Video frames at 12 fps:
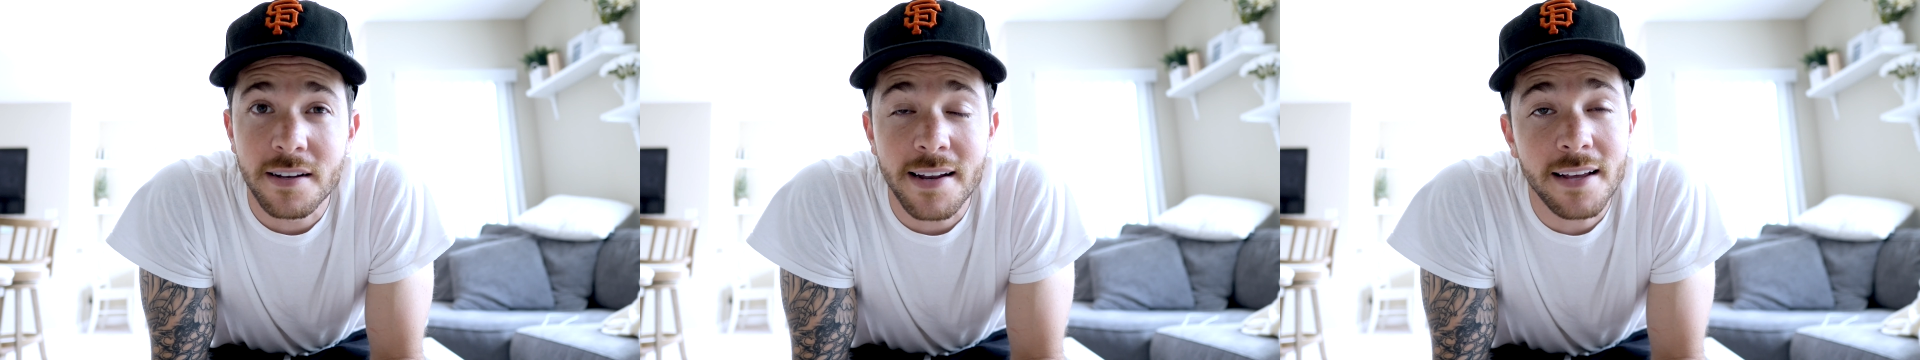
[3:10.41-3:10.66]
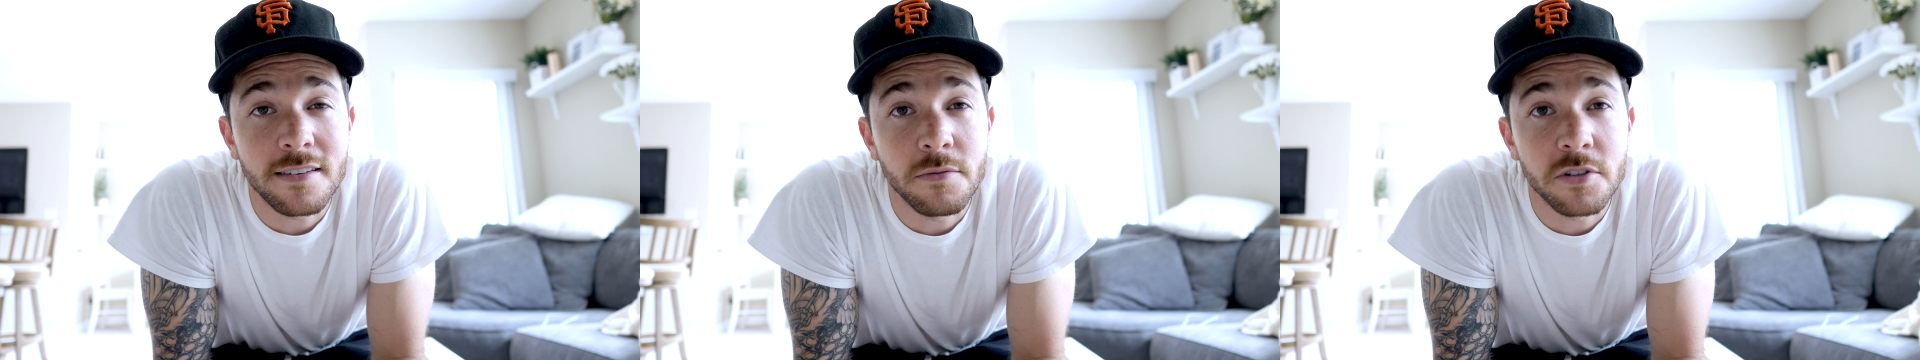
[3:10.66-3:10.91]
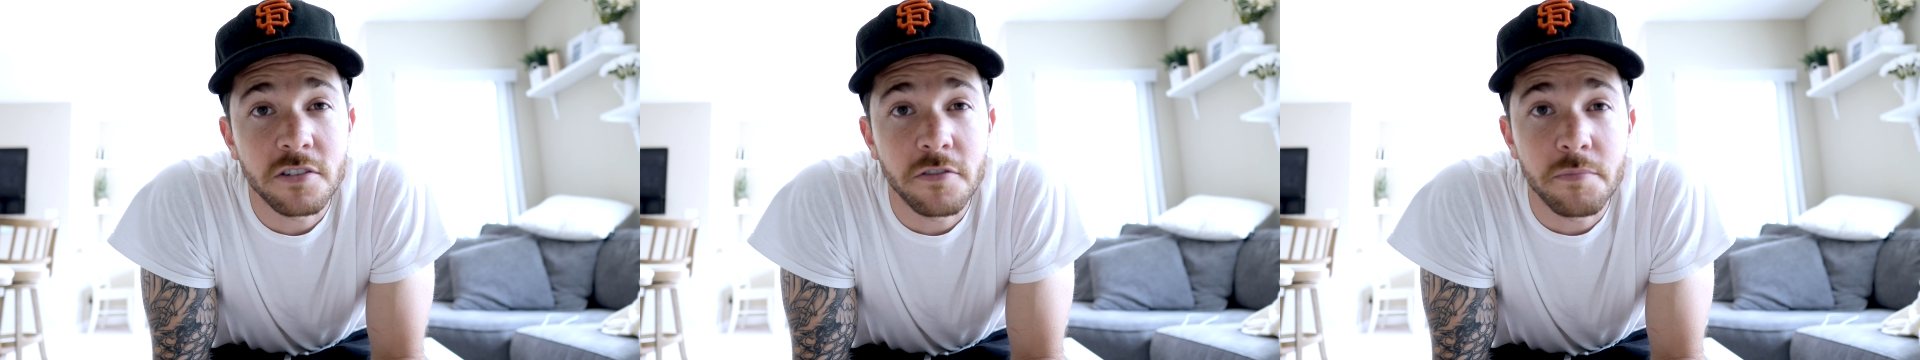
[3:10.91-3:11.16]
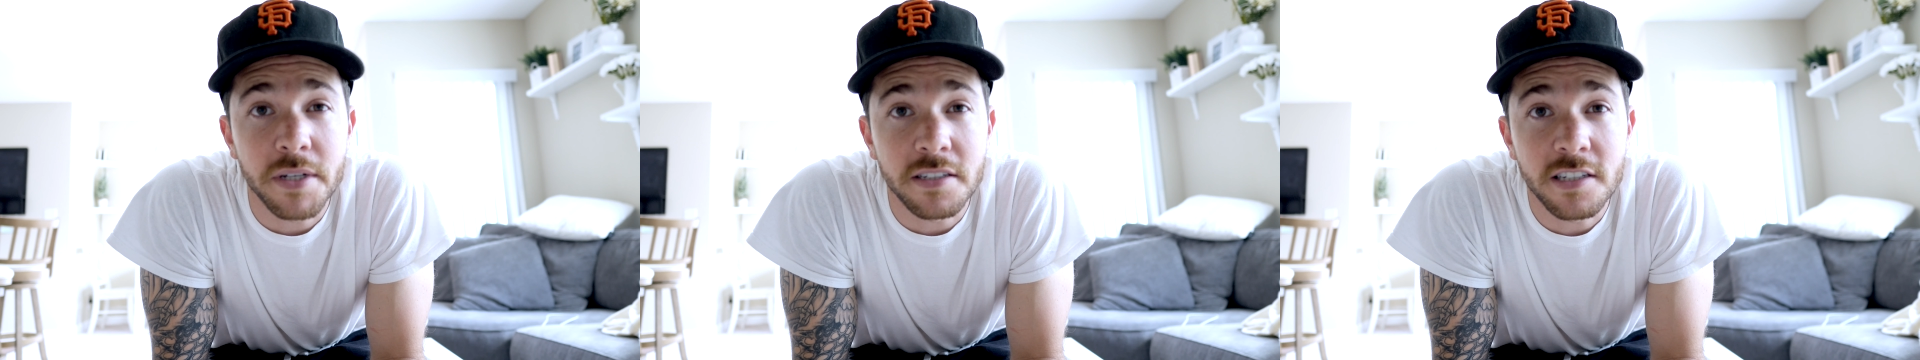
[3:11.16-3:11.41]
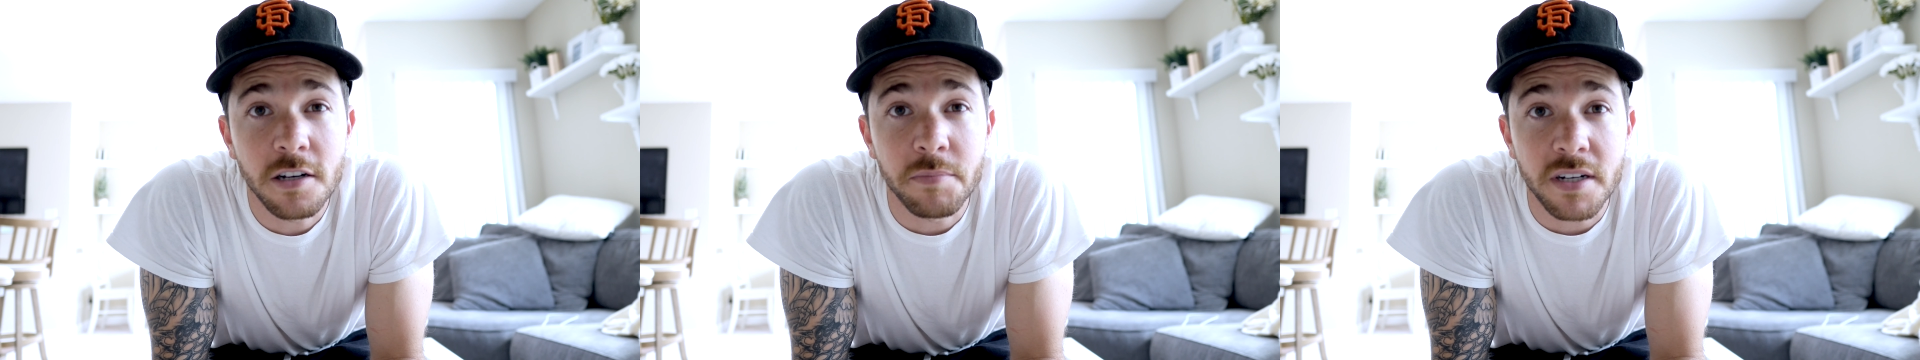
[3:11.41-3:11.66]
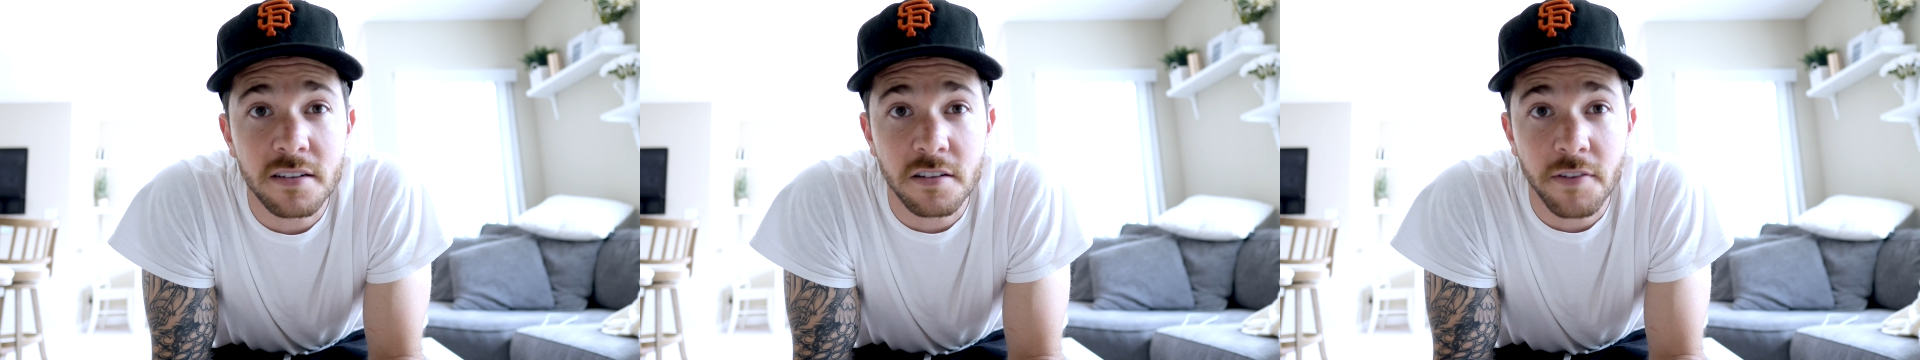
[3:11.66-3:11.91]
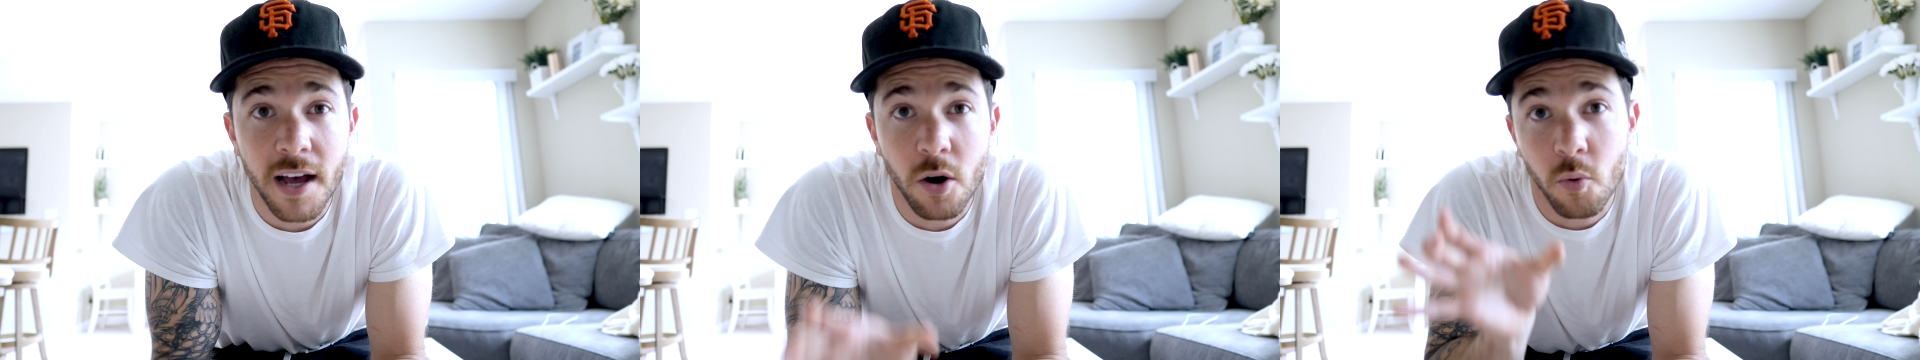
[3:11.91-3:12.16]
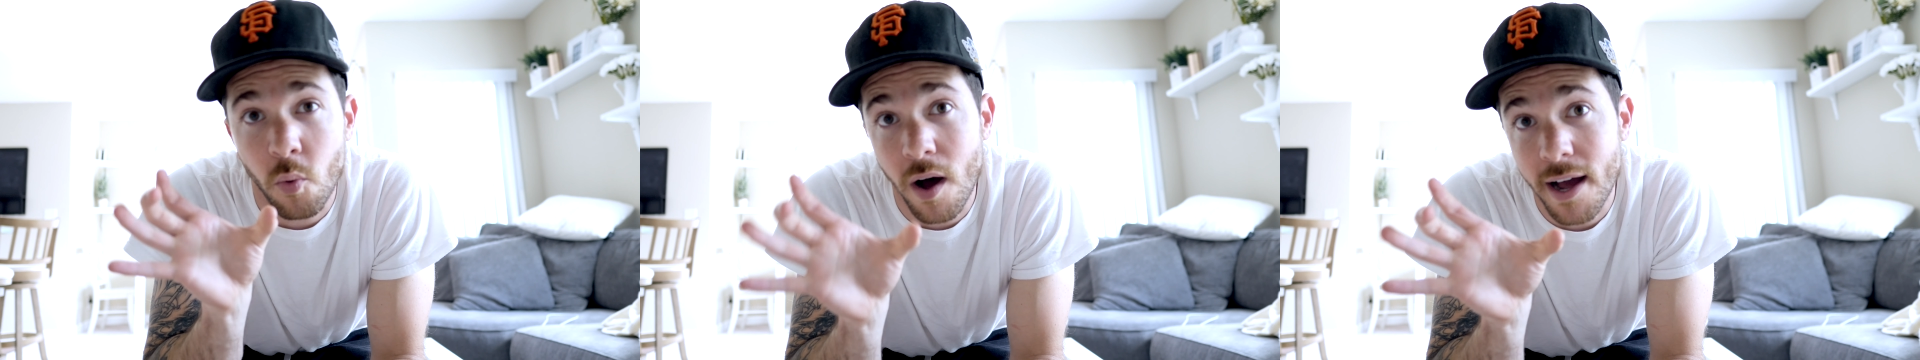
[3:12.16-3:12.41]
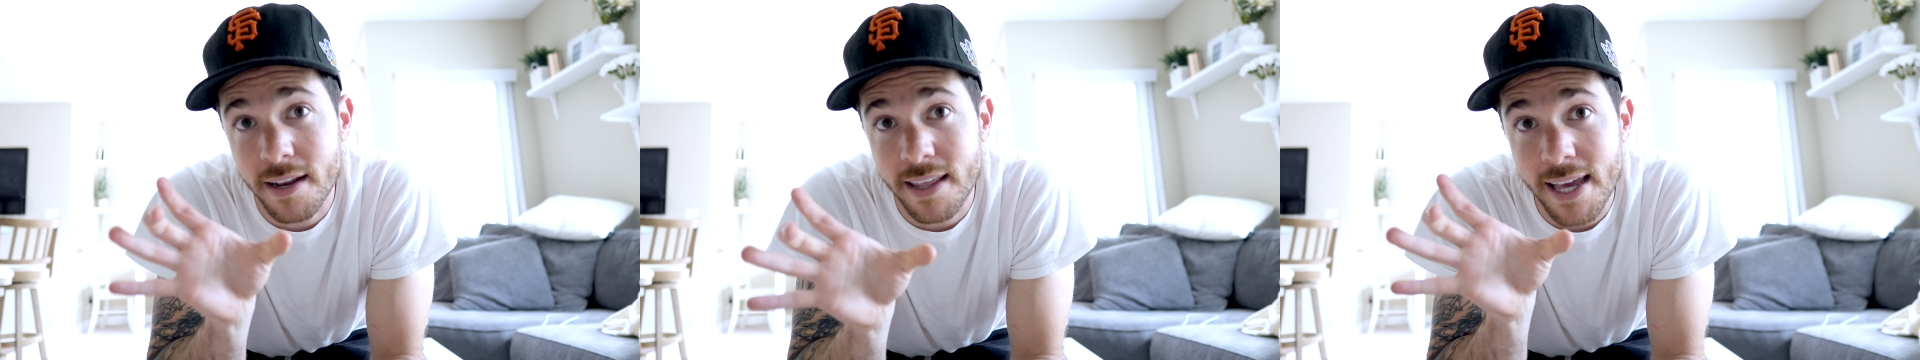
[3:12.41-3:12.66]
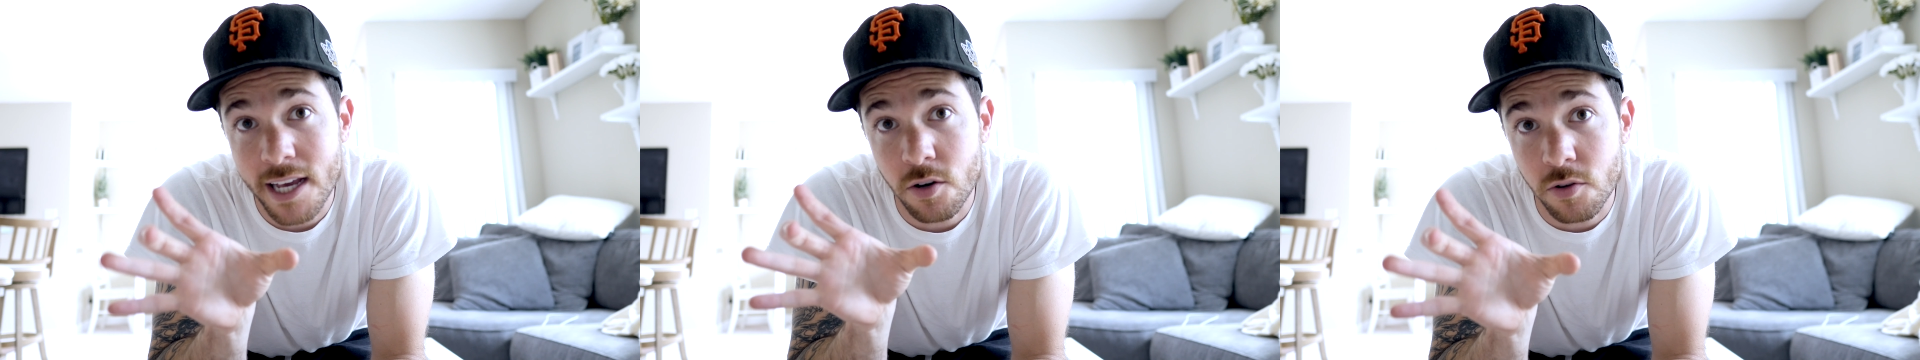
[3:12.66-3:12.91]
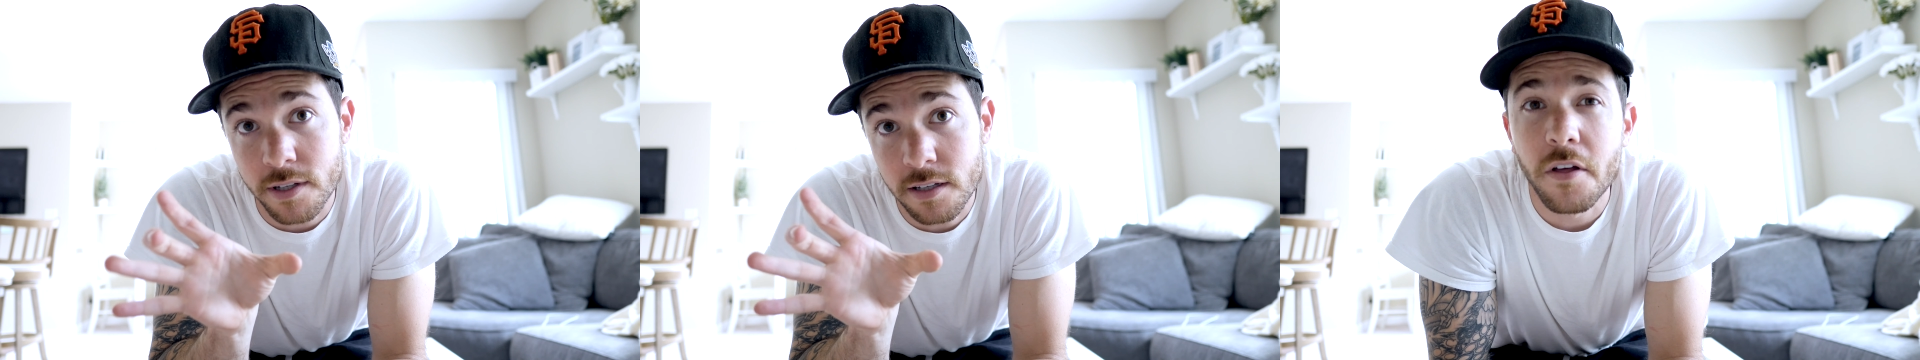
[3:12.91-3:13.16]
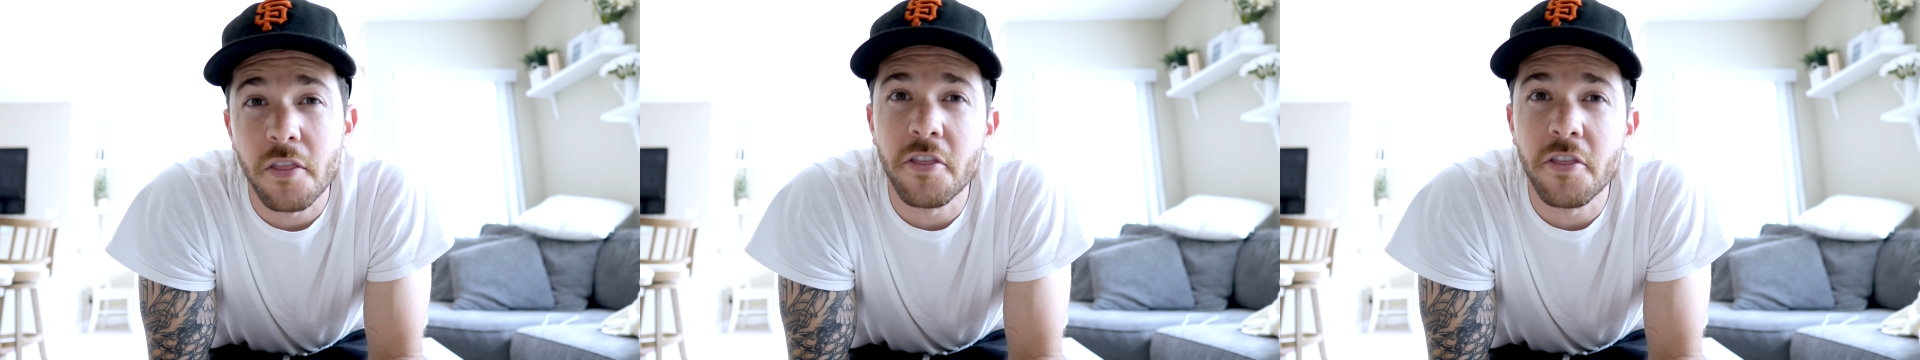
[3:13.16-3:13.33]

Not so much of a big deal because of how wide the angle is,